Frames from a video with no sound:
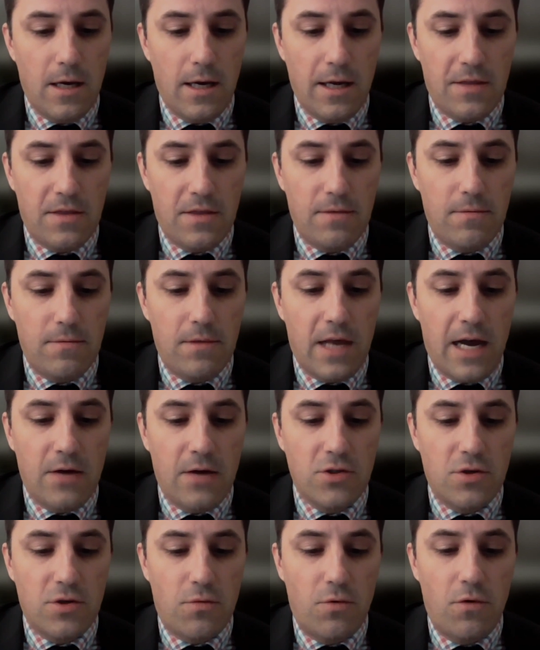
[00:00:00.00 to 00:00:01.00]
Uh, the
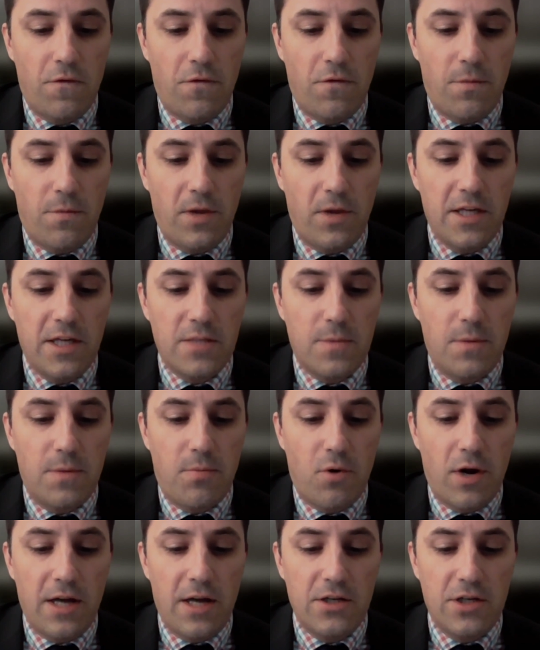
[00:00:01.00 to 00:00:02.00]
Hauser roof
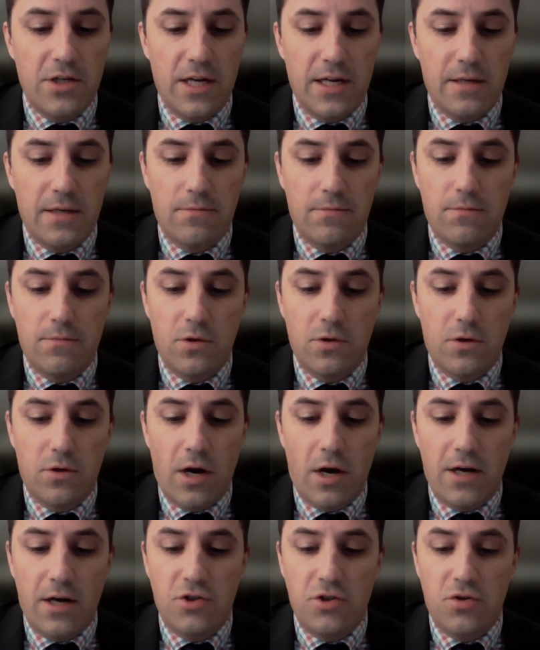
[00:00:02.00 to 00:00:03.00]
replacement project,
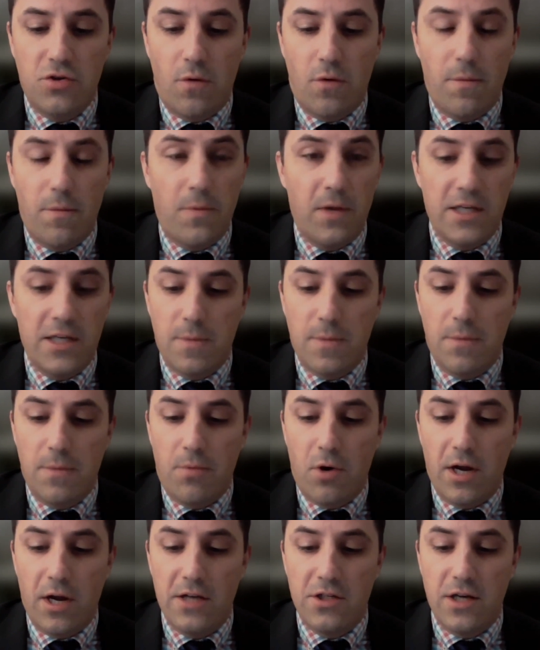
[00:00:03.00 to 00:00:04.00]
cottage door
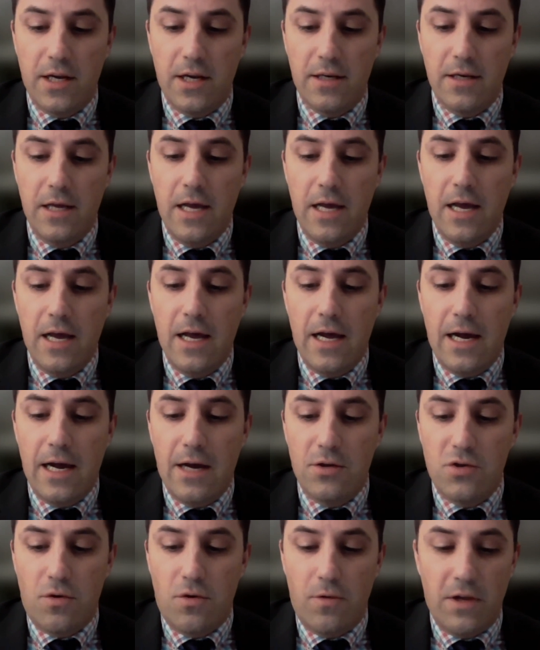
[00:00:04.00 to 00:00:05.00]
replacement project,
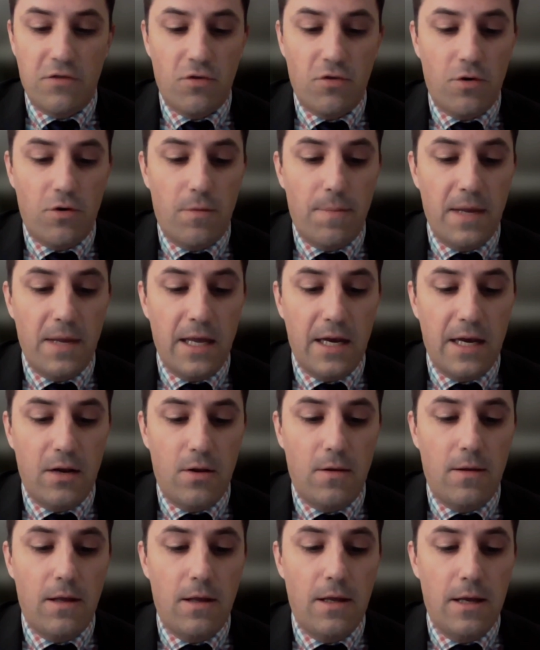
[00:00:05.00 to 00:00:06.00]
Hauser electrical
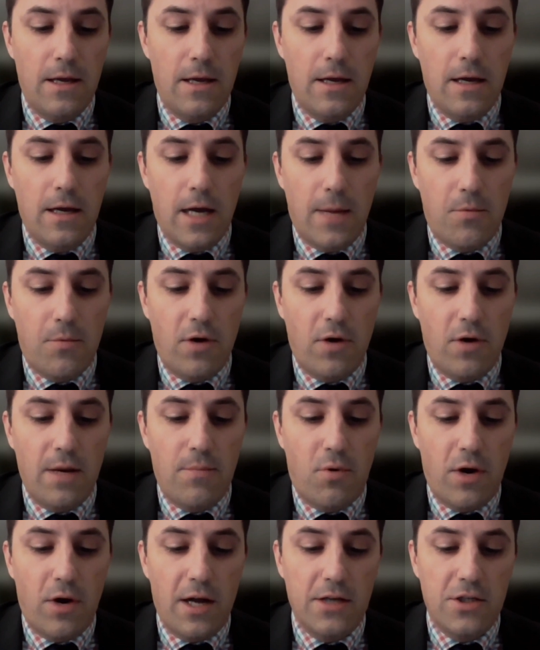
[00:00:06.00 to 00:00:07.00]
panel
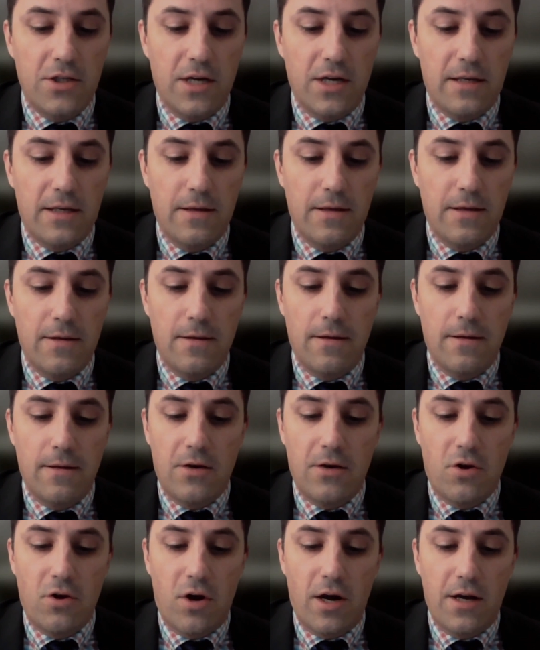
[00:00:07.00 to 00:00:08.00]
upgrade project,
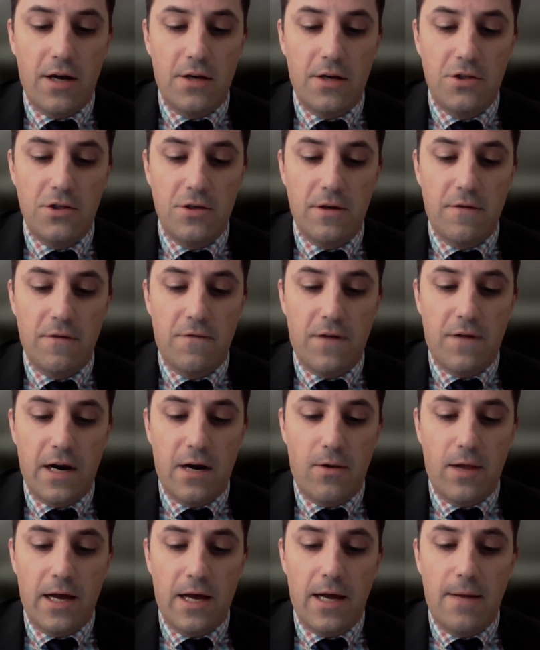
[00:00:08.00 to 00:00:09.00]
and cottage
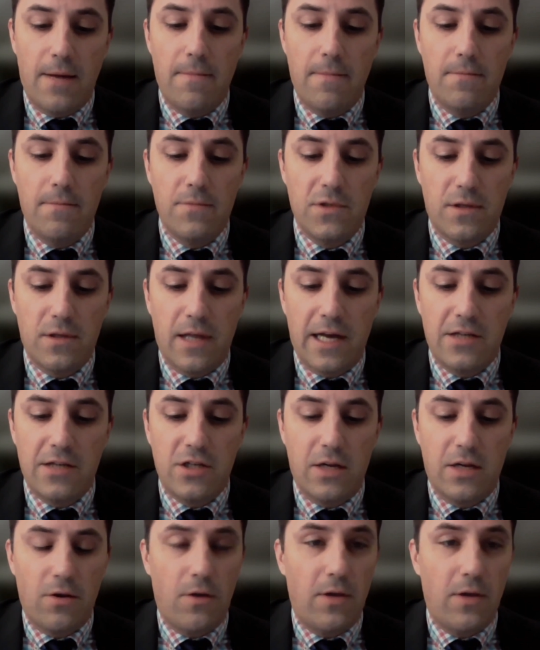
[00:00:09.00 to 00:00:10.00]
fire alarm
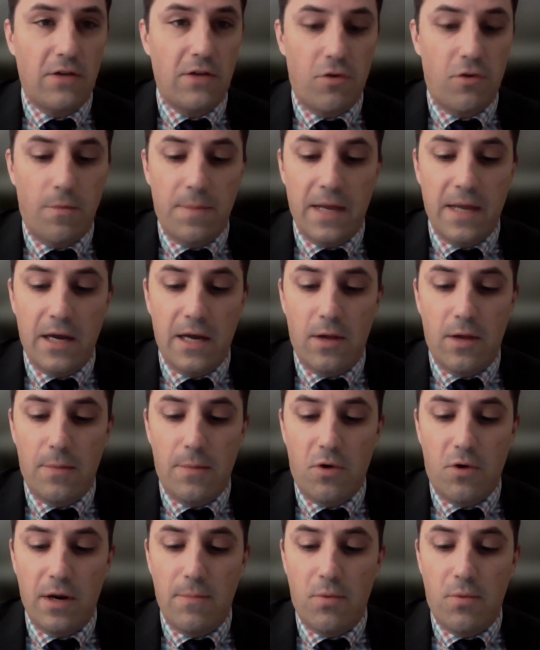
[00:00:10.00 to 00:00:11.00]
slash electrical panel
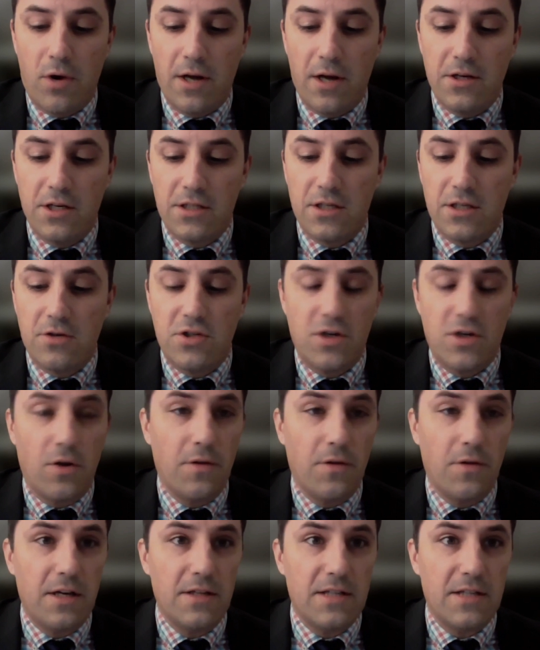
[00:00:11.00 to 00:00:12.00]
upgrade projects are
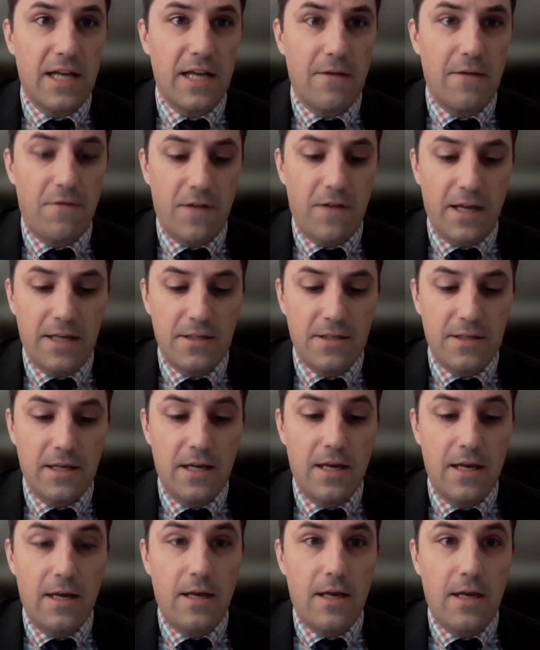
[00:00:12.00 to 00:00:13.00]
still in the design
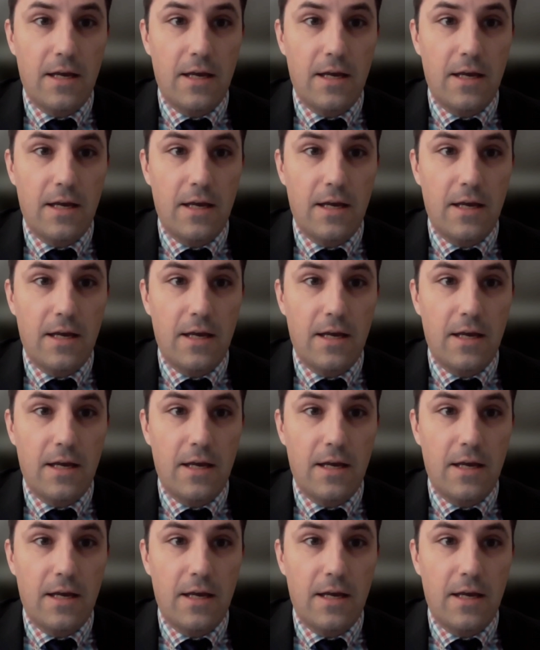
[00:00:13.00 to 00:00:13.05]
phase